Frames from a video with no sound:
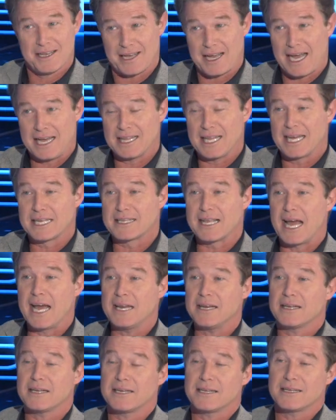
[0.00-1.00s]
I like
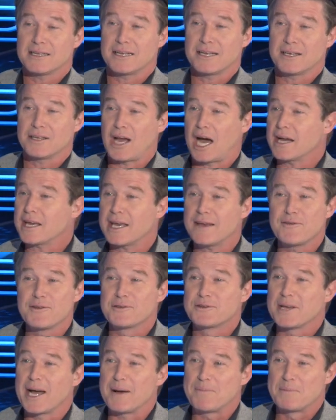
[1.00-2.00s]
that. I'll give
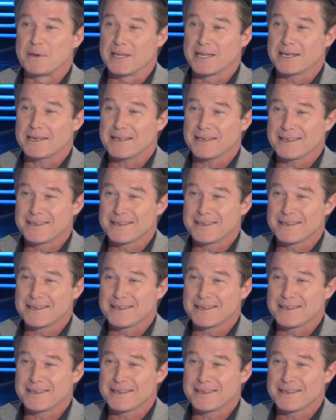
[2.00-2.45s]
you top Billy.